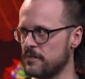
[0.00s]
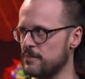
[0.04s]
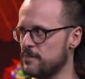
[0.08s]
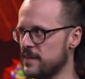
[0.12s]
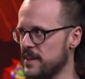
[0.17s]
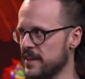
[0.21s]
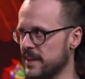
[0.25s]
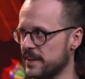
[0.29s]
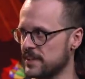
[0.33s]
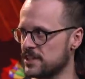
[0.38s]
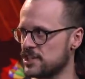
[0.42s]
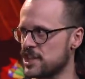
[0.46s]
of
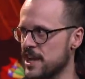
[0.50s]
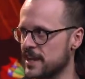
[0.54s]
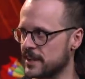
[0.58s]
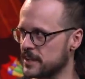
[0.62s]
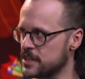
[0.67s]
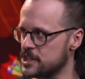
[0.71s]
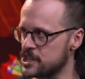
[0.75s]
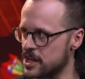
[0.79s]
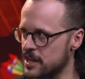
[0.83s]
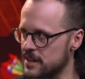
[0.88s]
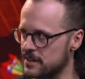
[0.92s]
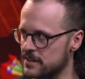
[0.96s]
being
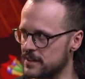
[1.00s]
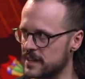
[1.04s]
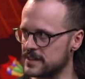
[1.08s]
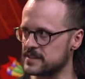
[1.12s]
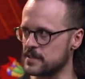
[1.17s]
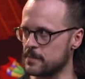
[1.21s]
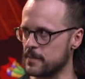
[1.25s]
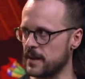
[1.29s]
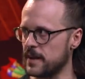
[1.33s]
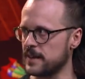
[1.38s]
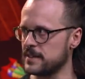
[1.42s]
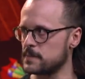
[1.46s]
Jackie Chan.
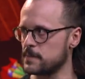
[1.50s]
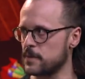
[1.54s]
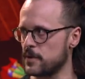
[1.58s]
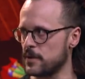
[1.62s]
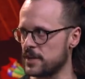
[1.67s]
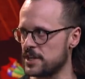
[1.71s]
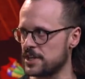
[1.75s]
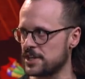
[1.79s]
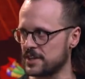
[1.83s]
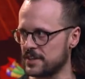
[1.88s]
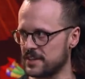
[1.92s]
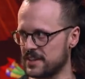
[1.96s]
That's the main
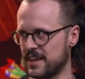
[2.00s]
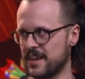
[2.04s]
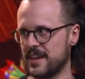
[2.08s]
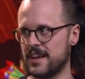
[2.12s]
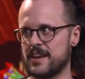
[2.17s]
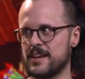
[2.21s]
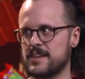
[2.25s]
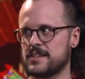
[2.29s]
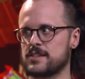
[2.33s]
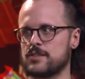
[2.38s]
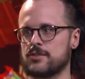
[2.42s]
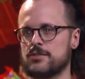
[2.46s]
inspiration.
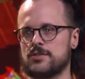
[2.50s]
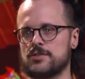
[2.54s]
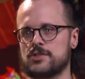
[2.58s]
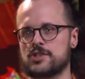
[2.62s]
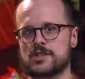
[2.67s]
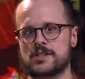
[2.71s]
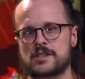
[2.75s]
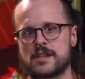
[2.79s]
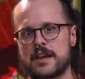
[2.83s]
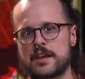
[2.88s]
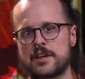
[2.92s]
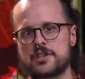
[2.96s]
So
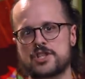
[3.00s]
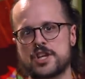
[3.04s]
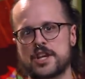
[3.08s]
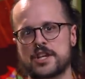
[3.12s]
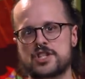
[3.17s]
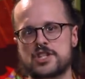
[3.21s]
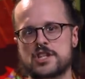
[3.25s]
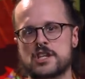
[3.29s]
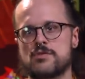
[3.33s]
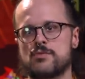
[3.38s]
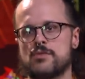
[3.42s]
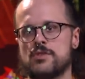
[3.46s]
just like
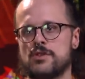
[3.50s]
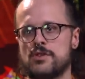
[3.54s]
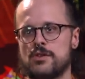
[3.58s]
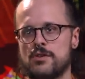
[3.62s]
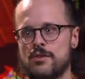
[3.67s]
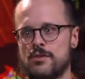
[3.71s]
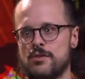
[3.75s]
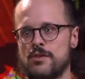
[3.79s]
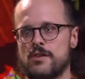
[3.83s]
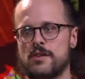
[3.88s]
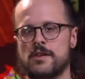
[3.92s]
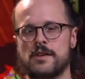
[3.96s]
Jackie Chan would
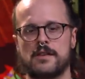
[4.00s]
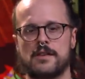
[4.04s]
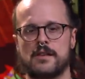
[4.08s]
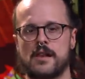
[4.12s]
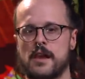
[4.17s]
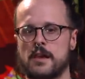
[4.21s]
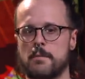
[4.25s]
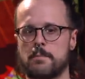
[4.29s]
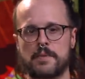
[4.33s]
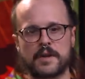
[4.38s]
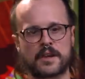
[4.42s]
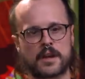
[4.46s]
do, you can like